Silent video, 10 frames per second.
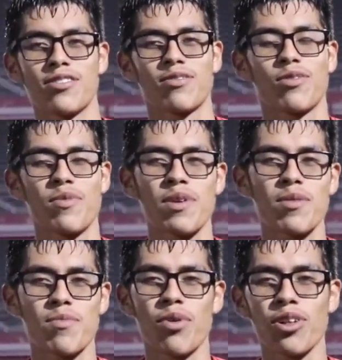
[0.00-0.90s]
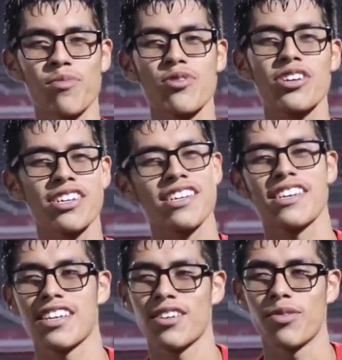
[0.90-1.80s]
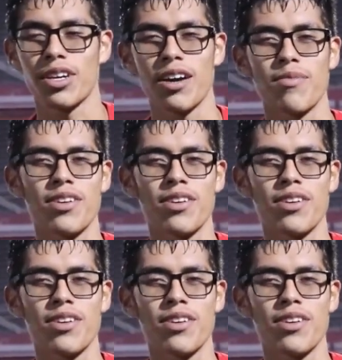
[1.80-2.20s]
We beat Bolingbrook, we got